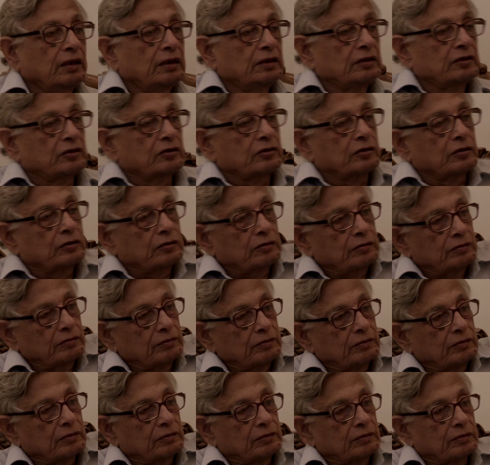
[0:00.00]
So
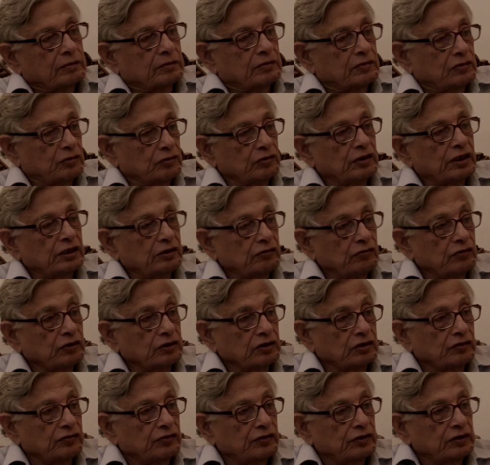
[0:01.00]
that was
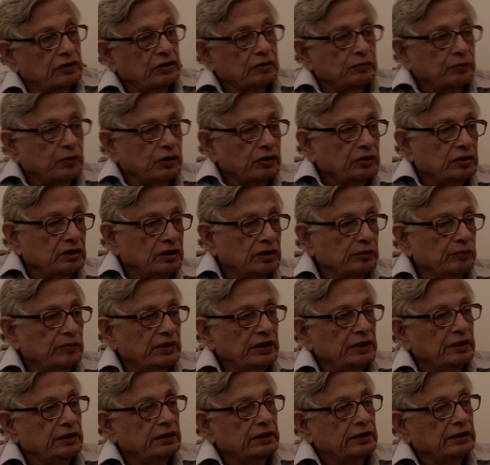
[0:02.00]
the first point he
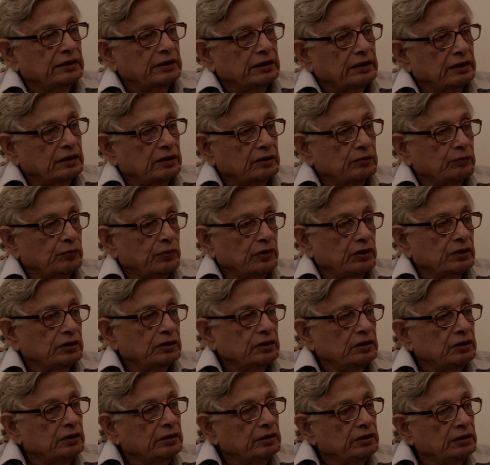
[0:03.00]
made. The second
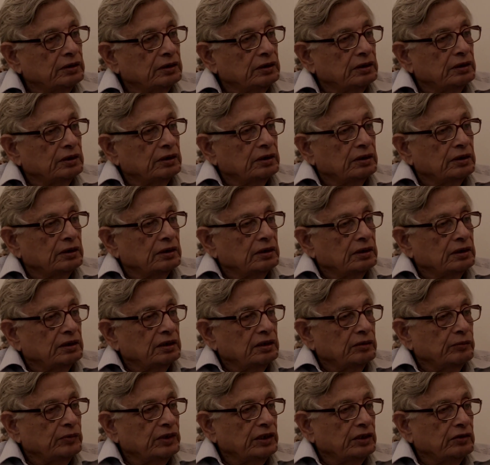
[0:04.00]
point
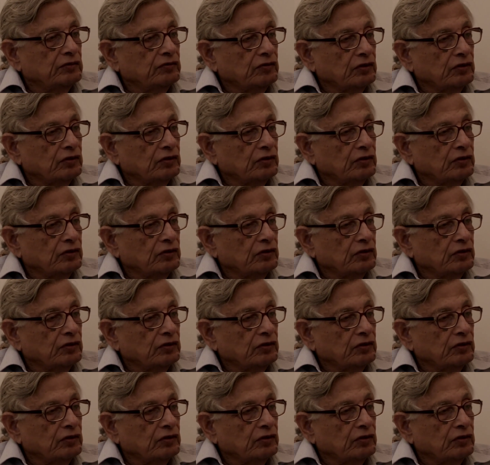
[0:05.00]
he made